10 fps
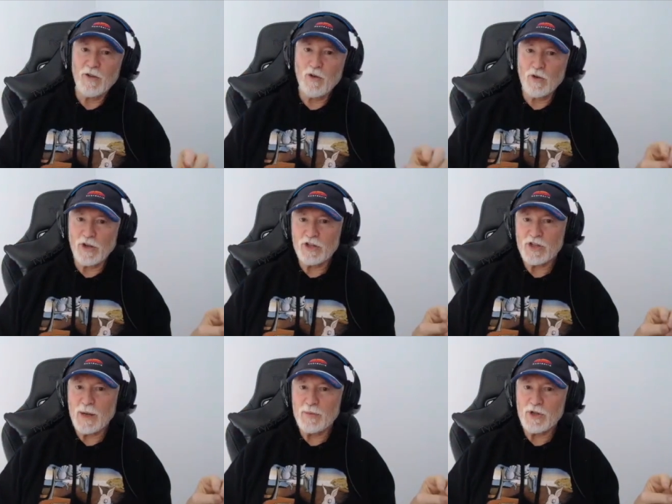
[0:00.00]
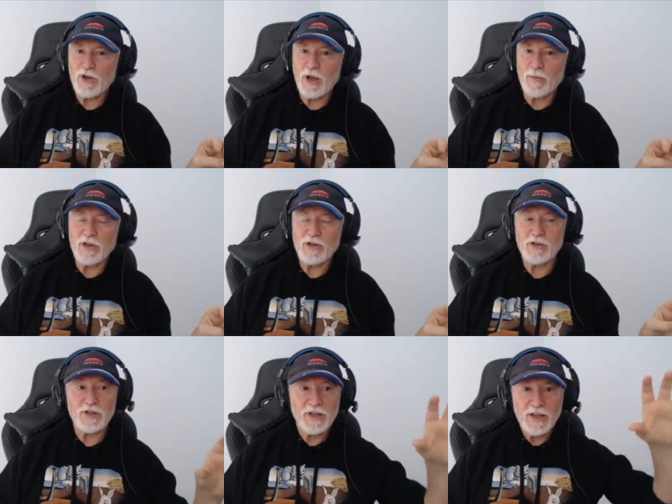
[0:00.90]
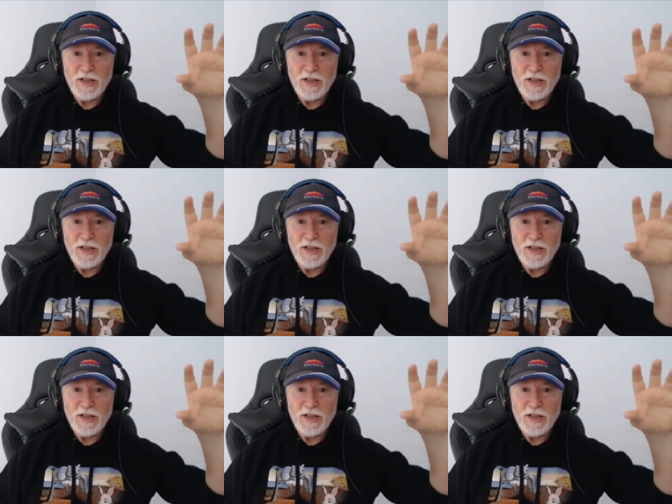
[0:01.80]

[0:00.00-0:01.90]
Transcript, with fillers: all at the same time because